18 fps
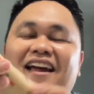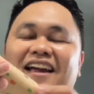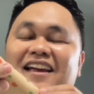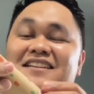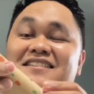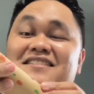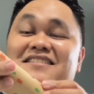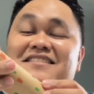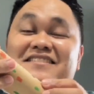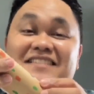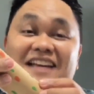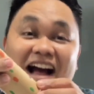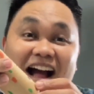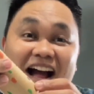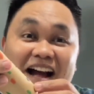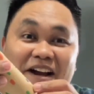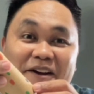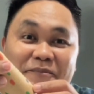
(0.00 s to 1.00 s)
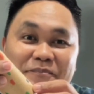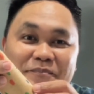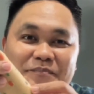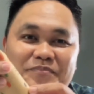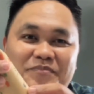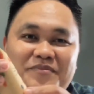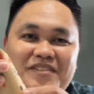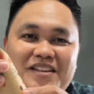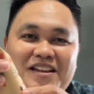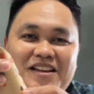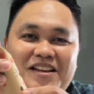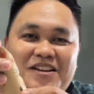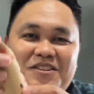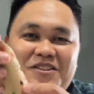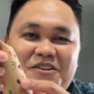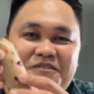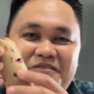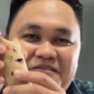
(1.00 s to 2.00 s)
it's time
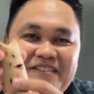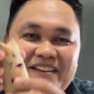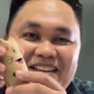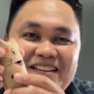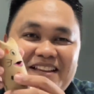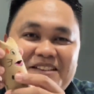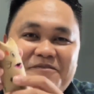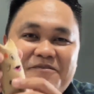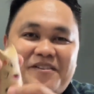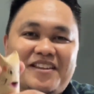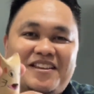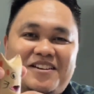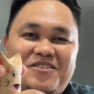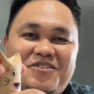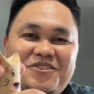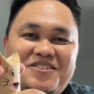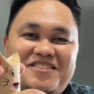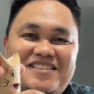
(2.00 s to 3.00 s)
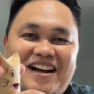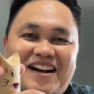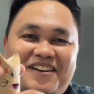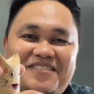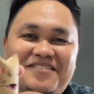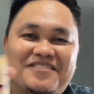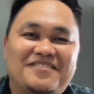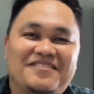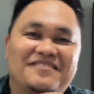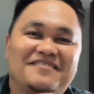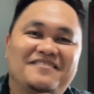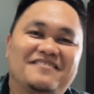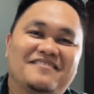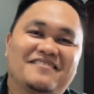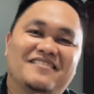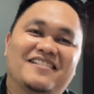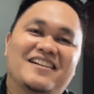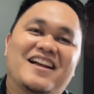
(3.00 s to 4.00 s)
to fill it with the good stuff.
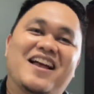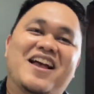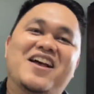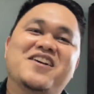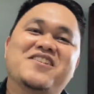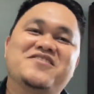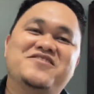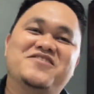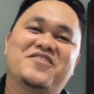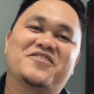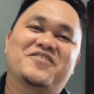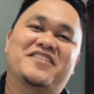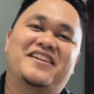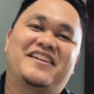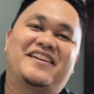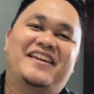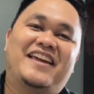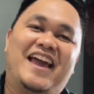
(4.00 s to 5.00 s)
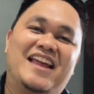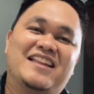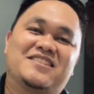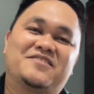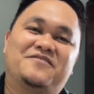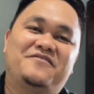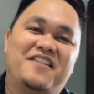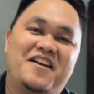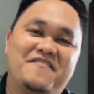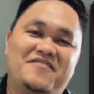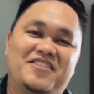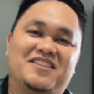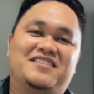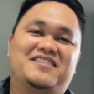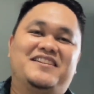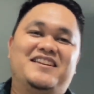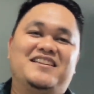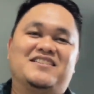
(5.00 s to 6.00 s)
Your cat's
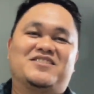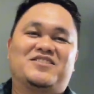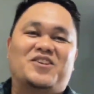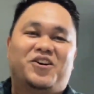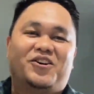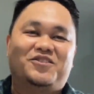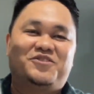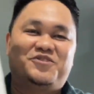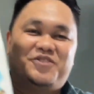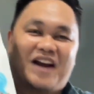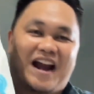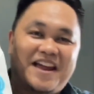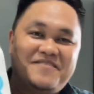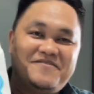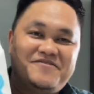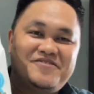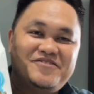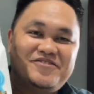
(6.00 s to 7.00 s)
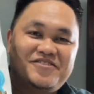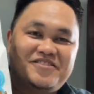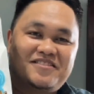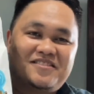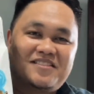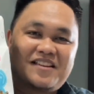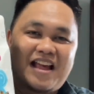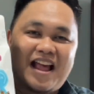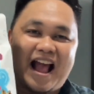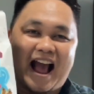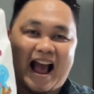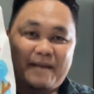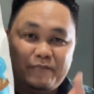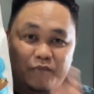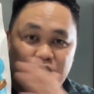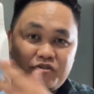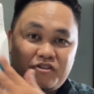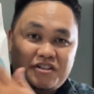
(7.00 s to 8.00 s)
favorite treats or dry food.
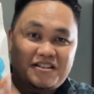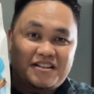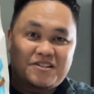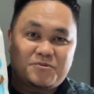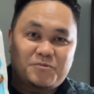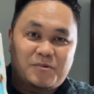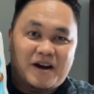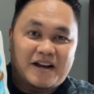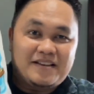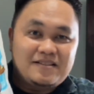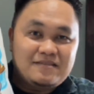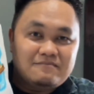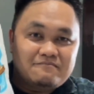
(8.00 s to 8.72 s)
I'm using this one.